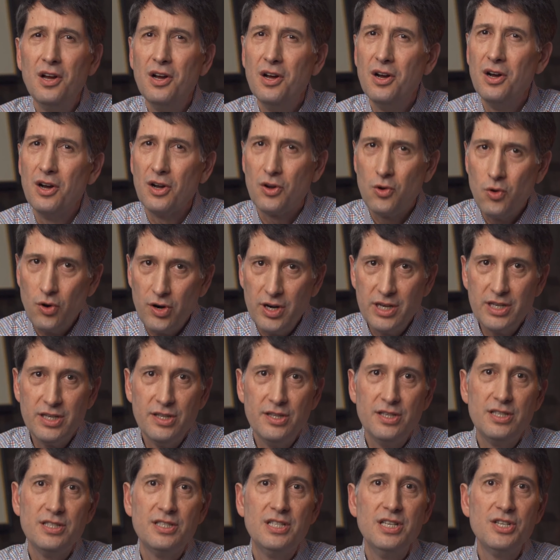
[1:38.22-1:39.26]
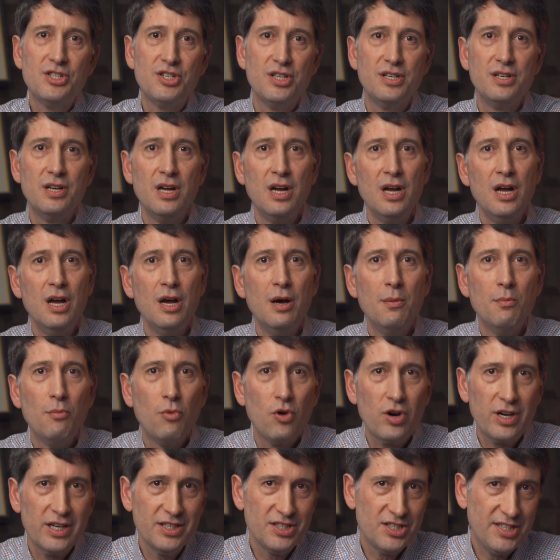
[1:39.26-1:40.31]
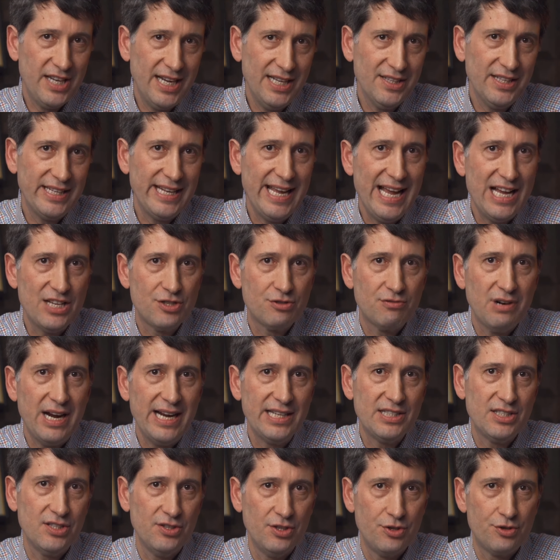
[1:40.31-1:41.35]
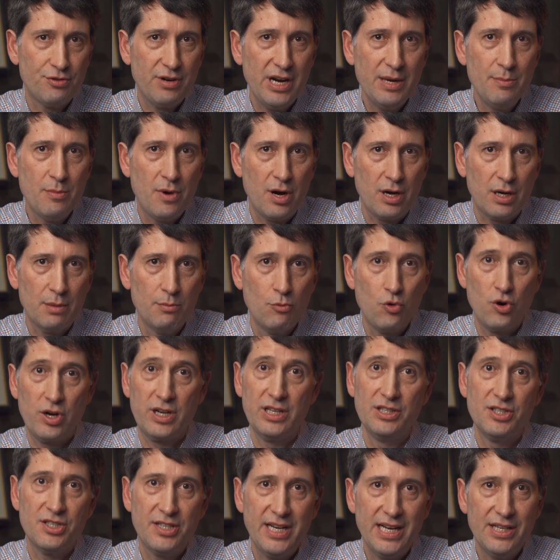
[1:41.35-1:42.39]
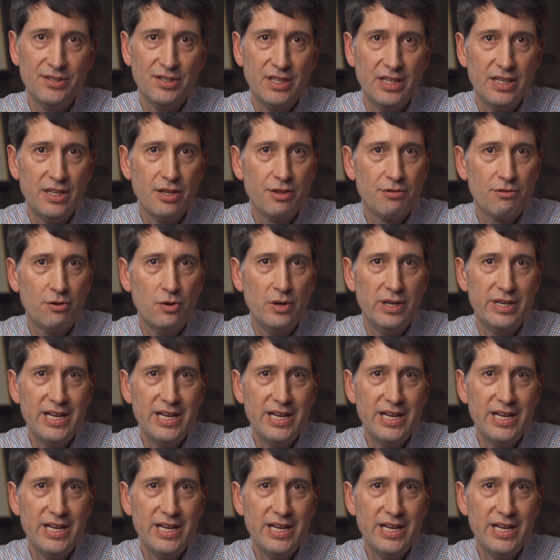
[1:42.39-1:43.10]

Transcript: According to the decision, Morgan Stanley has rights in the trademark Morgan Stanley through a